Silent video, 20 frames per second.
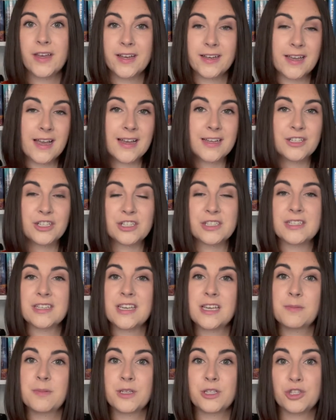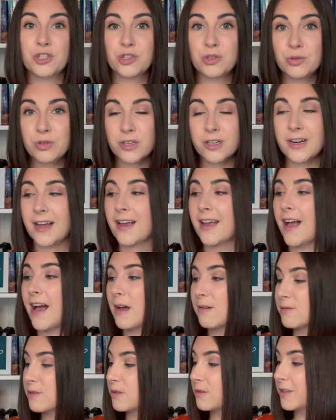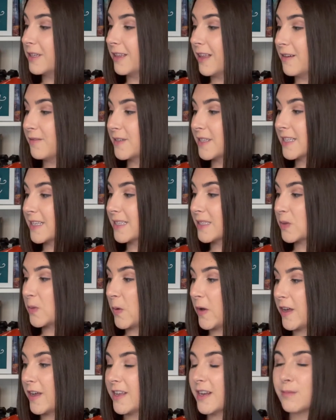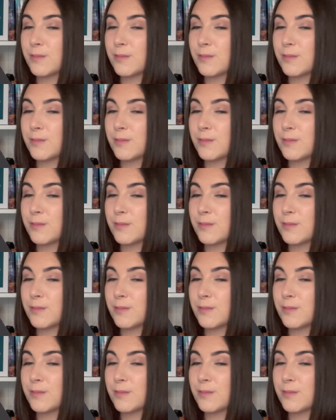Again, just to keep it short, I absolutely loved this one.